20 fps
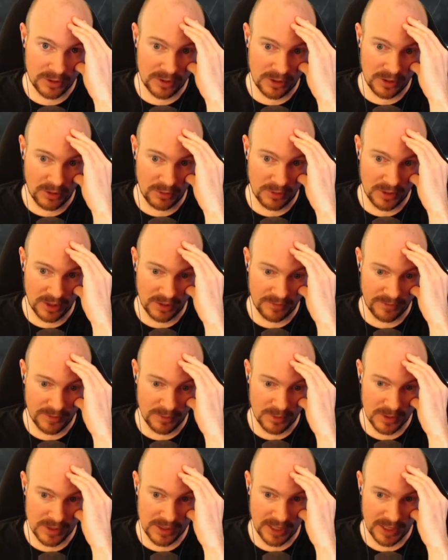cloaking if it
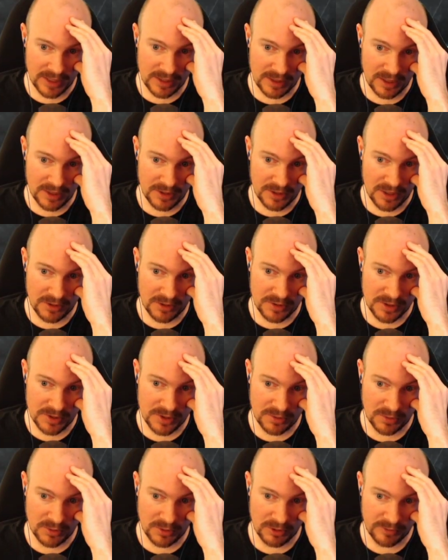was like another
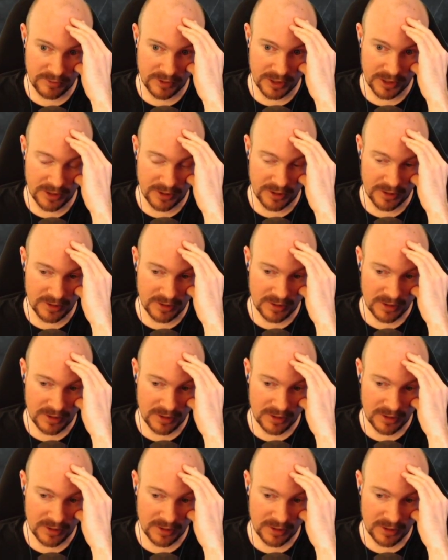store over here.